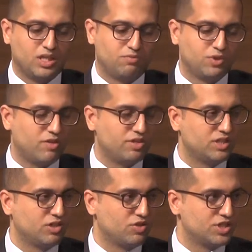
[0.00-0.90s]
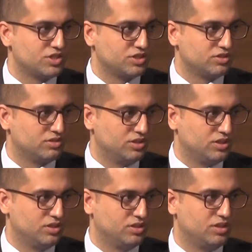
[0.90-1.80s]
If you have an innovation,
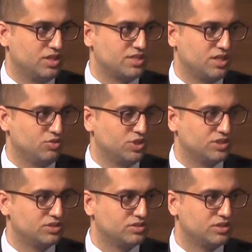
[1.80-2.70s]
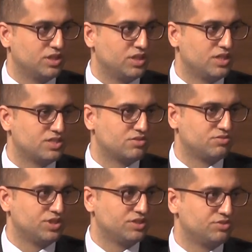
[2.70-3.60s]
let's say, unit, it's
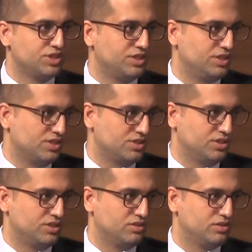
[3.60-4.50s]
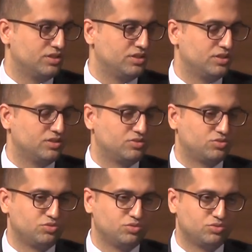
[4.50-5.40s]
really, really easy
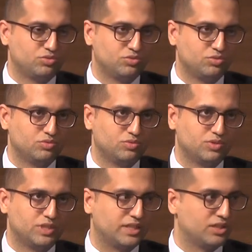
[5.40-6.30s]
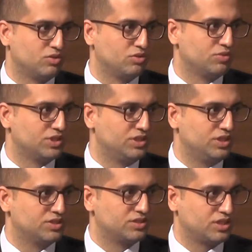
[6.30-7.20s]
to get along with
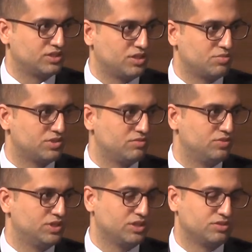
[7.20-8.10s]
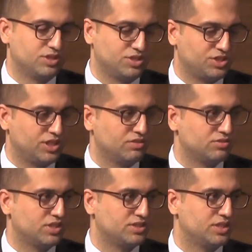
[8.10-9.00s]
the startups, with other
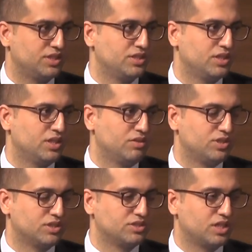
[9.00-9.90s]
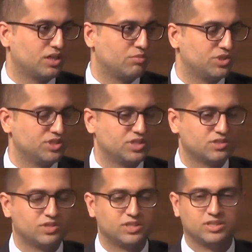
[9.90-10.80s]
initiatives, let's say, the other tech companies
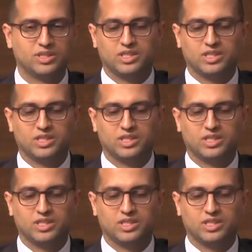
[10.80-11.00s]
as well.